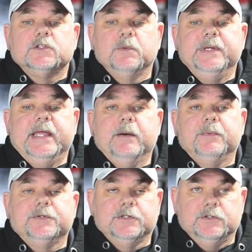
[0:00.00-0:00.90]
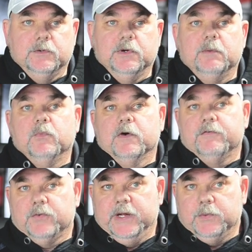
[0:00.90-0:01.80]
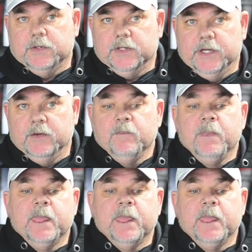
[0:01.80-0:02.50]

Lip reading: to be able to do it more frequently.